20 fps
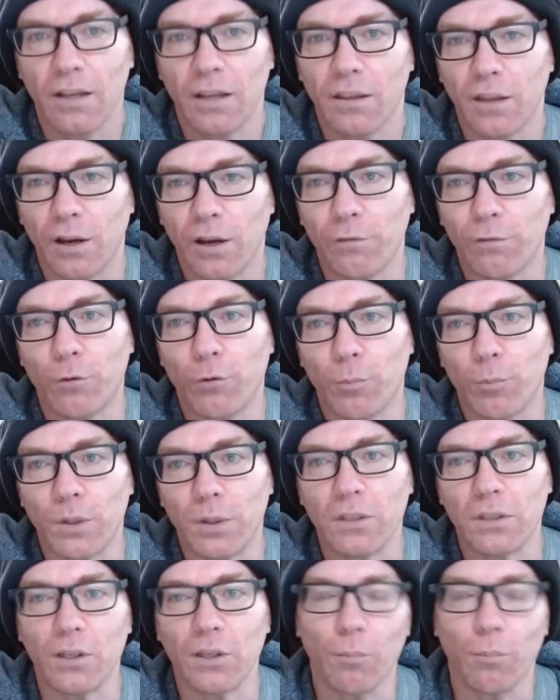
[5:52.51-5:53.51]
therefore
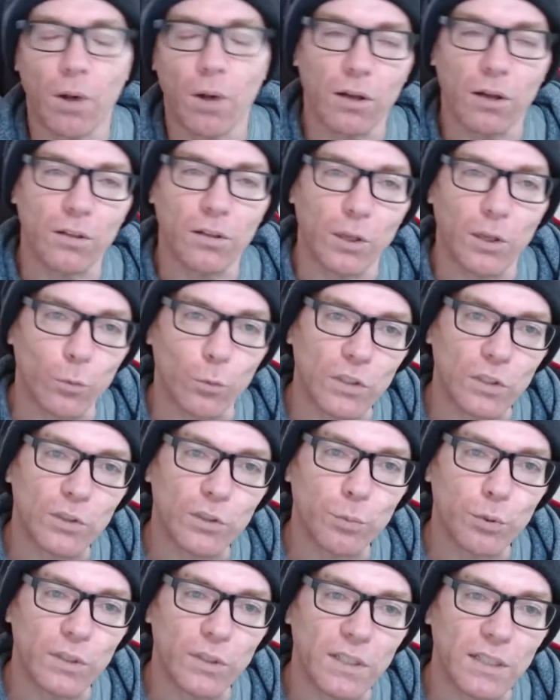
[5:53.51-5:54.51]
building a model on which
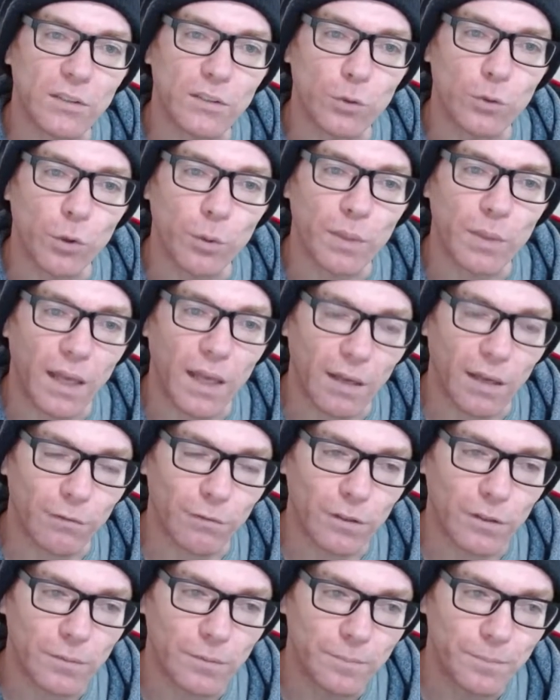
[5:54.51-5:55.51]
to predict your
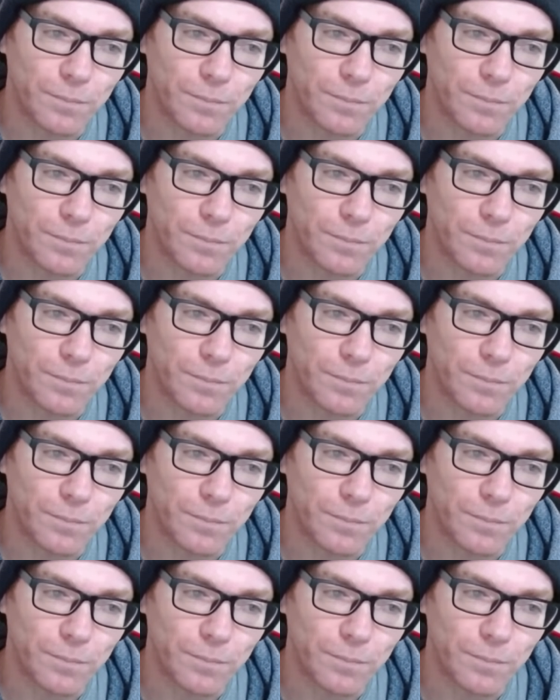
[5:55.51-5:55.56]
behavior